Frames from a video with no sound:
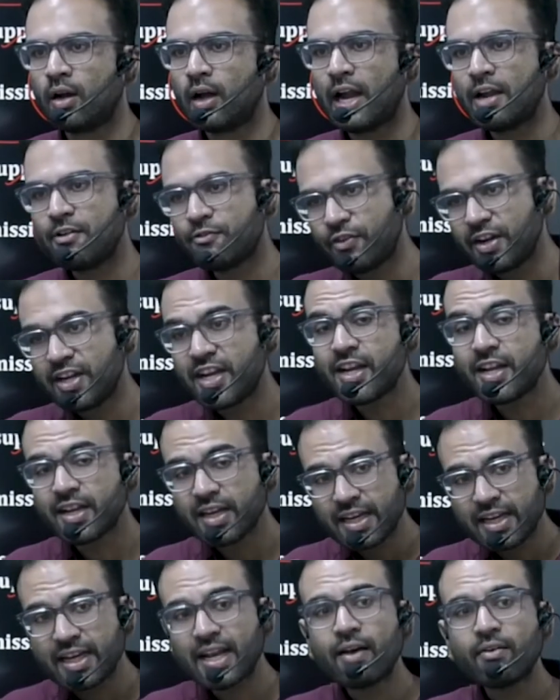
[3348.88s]
and fit it
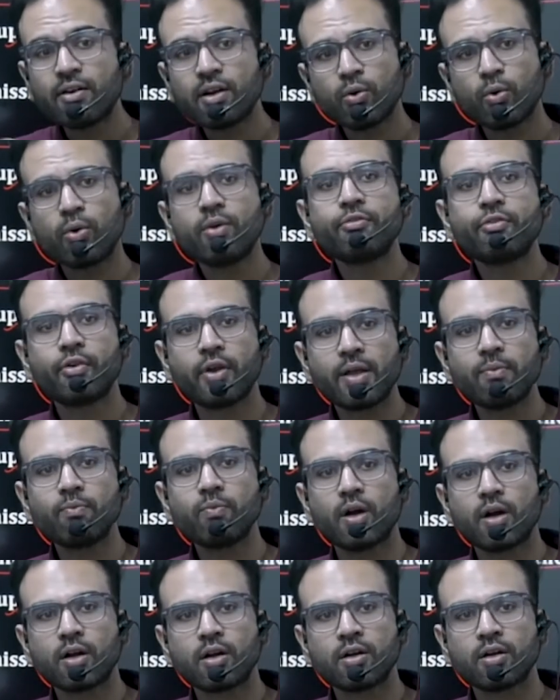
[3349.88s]
in our own
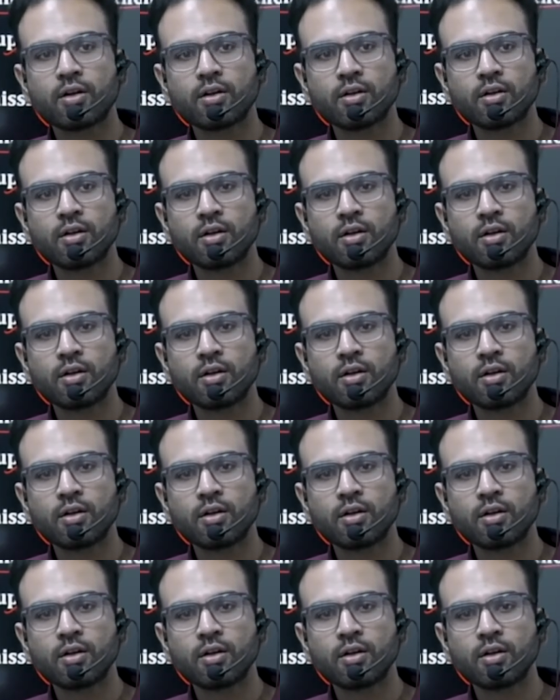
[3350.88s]
framework,